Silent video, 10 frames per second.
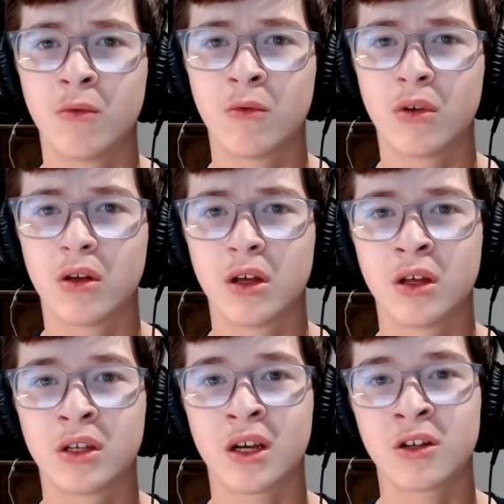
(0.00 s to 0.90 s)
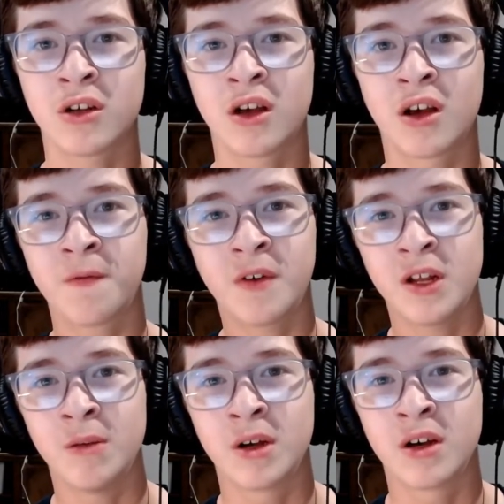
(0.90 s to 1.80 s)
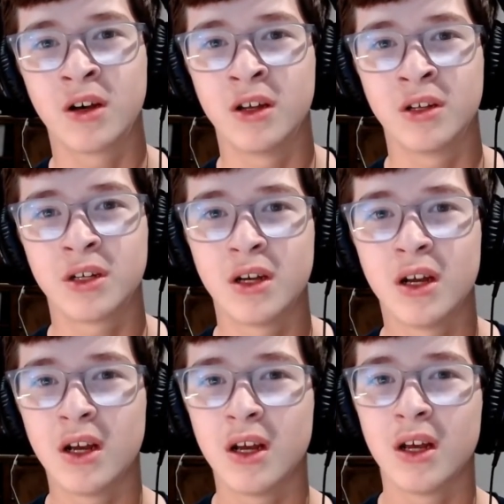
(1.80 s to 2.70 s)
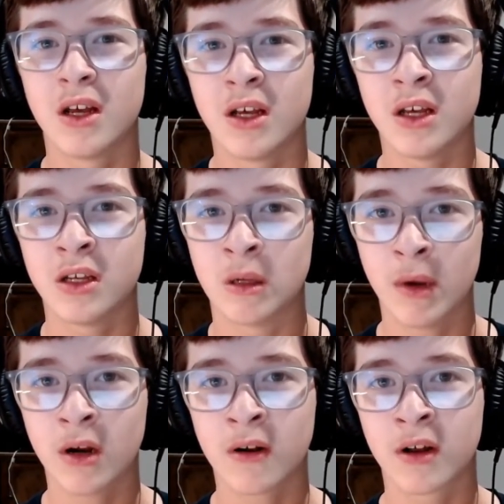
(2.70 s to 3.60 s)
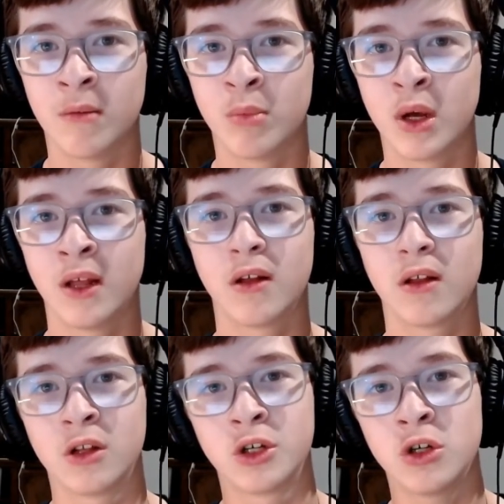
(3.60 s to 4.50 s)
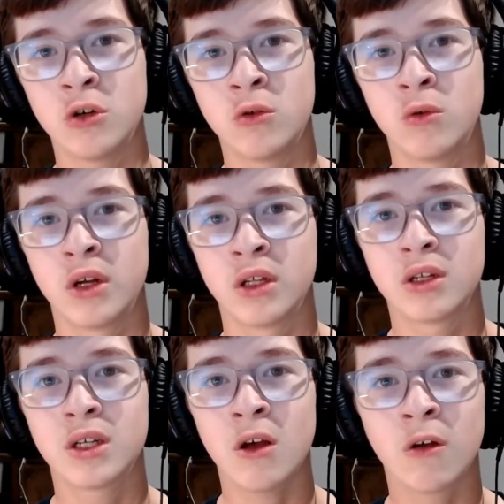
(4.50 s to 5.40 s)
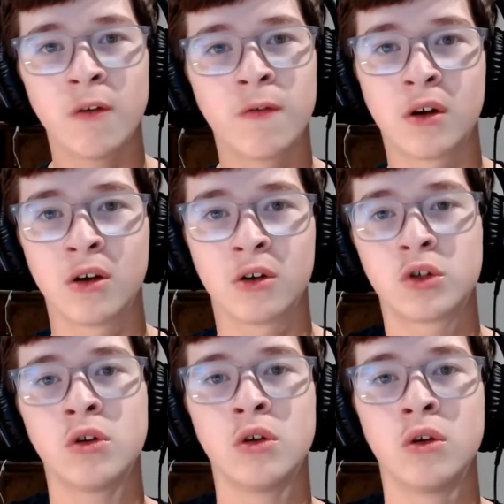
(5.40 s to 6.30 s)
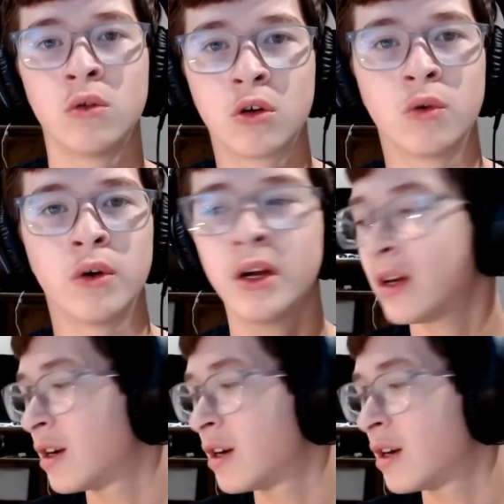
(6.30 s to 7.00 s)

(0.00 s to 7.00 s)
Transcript: it's actually kind of funny because he's American, but the shoe itself, here, I'll show you real quick.